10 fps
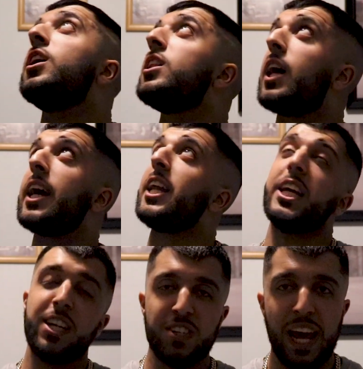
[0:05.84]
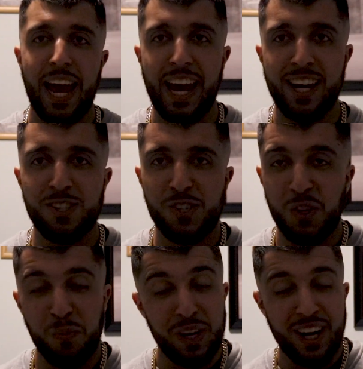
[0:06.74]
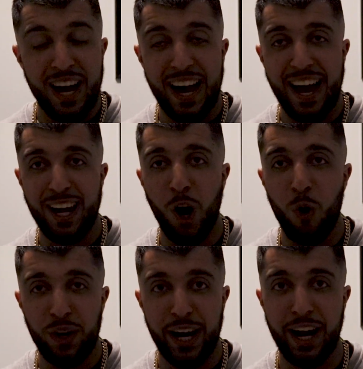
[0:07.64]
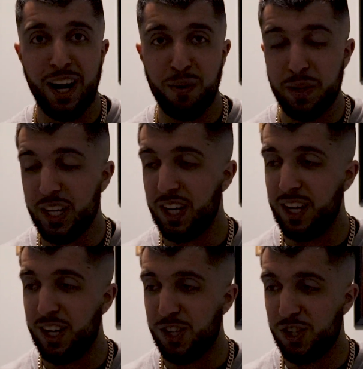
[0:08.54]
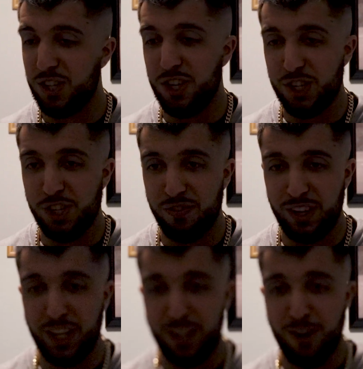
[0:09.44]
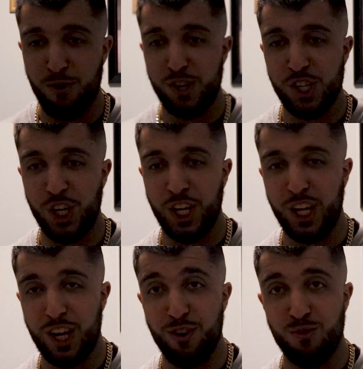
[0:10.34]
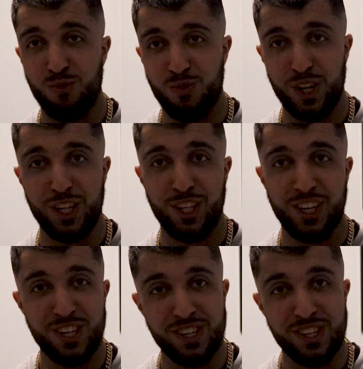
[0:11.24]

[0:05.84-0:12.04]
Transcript: Lighting is ass, but I don't care because this video is gonna get real in a